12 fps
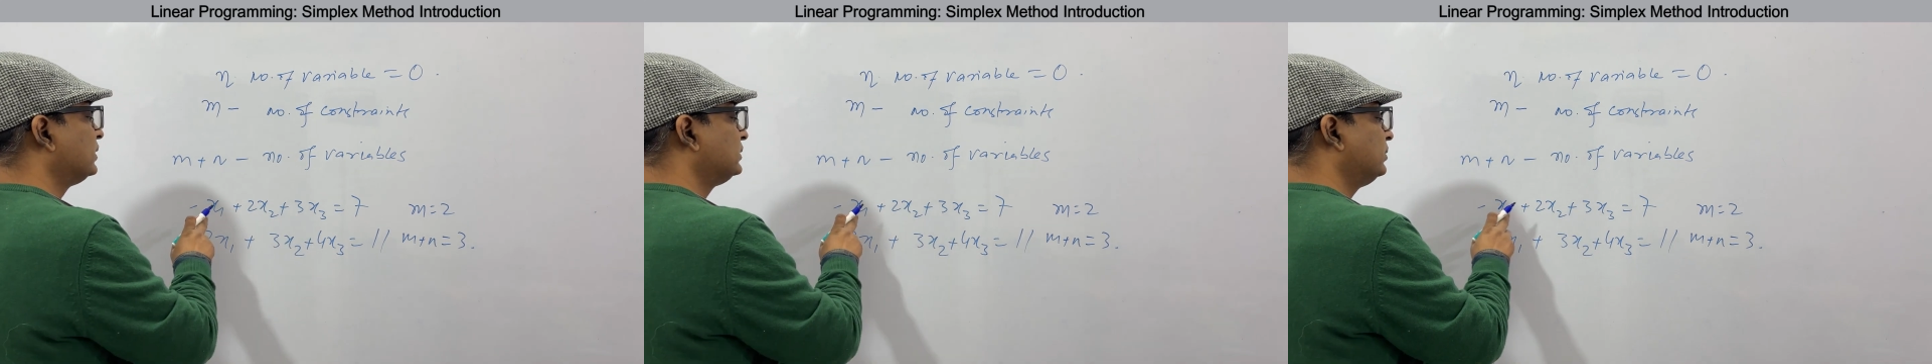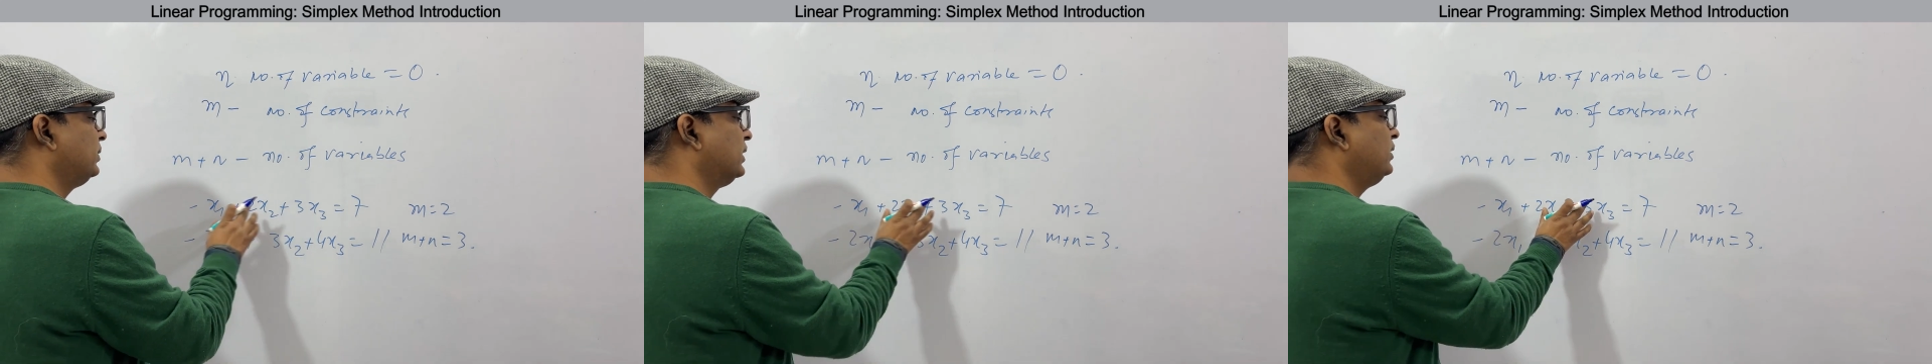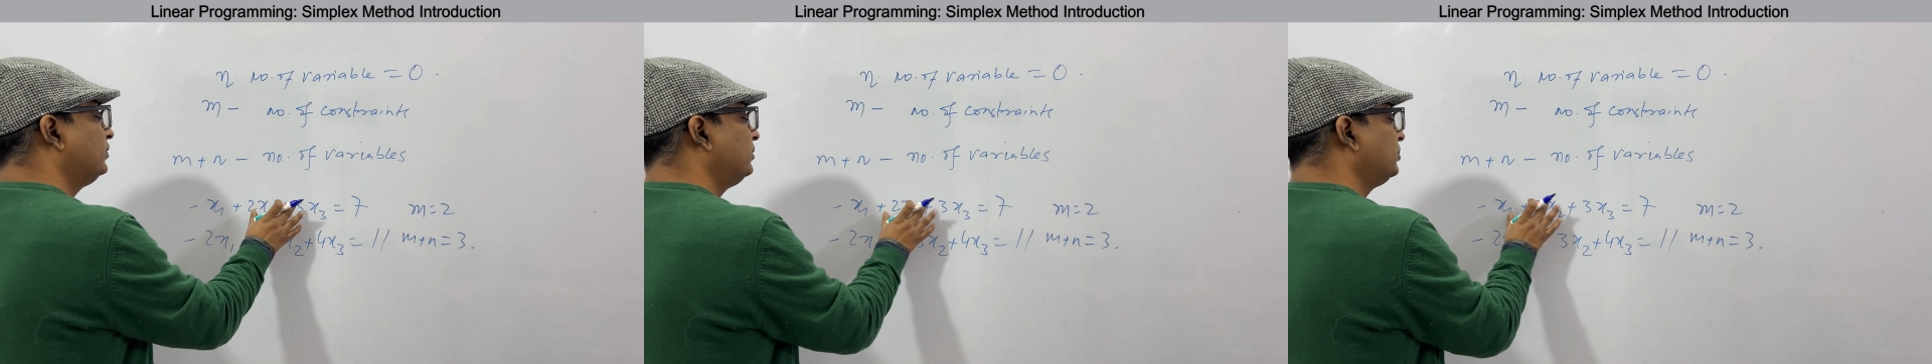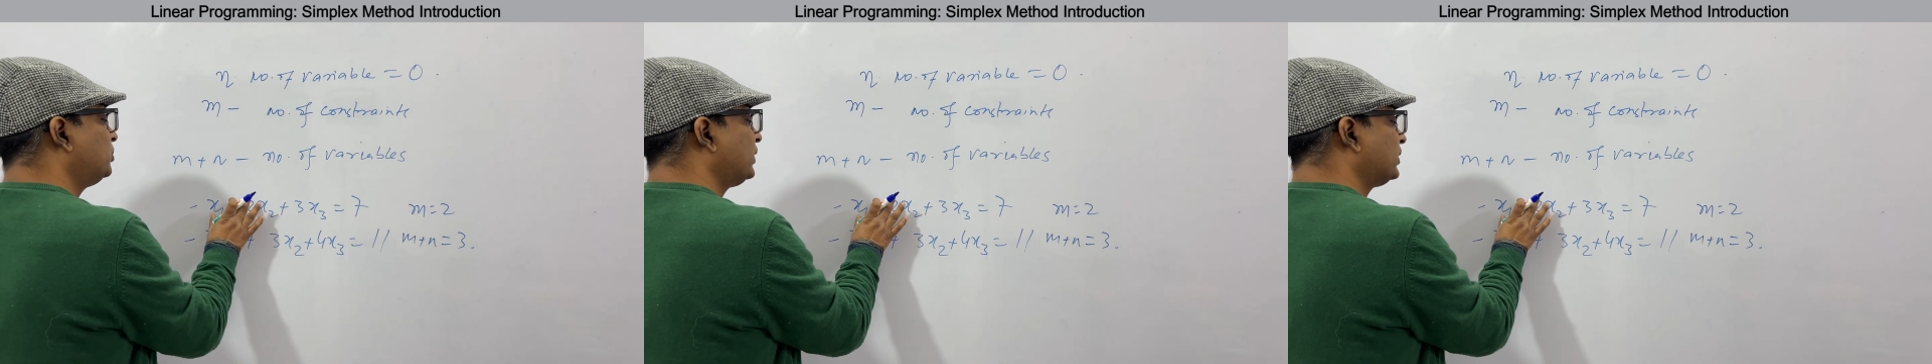Similarly,
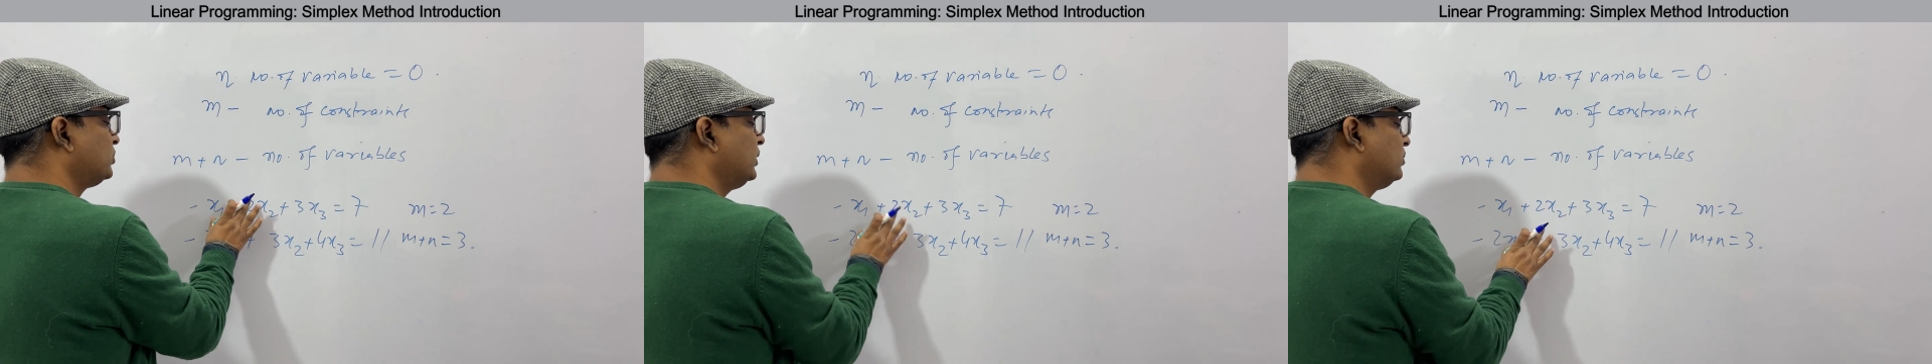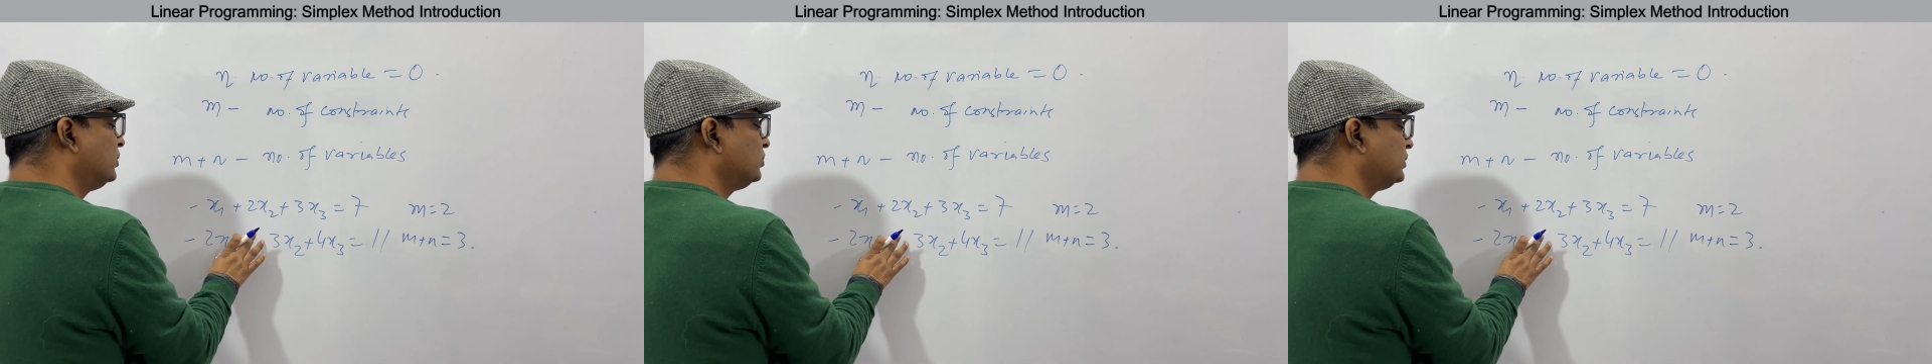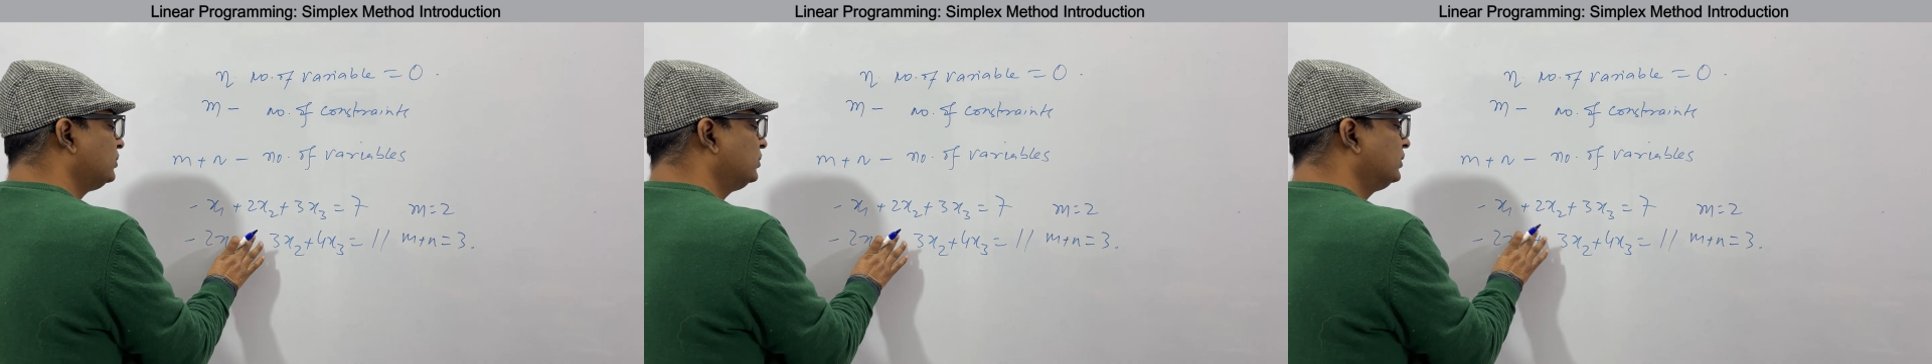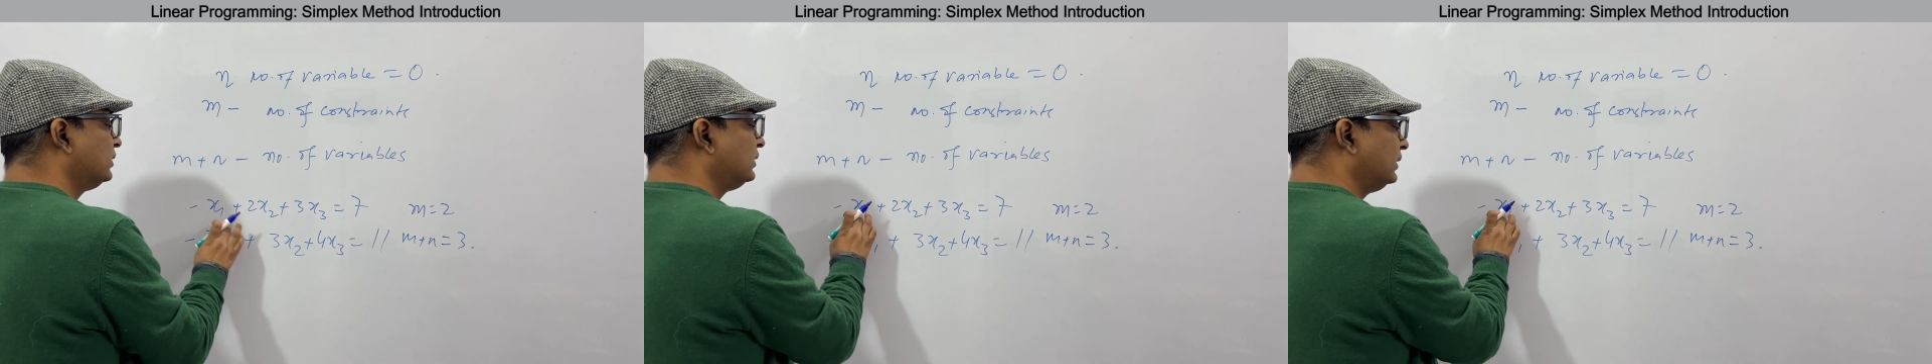when we put x1 equal to
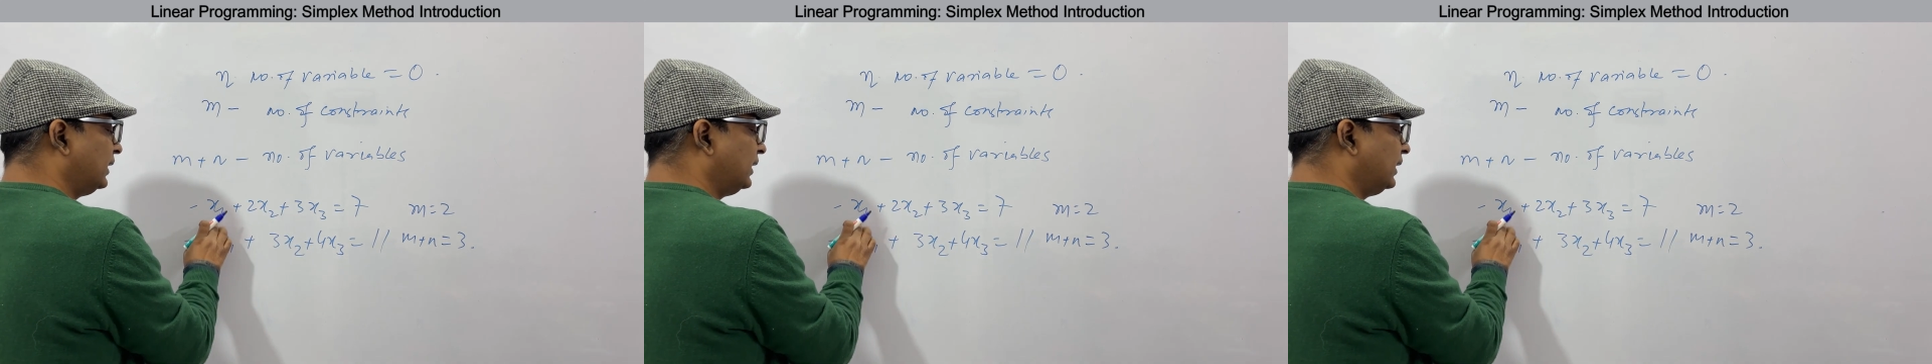0,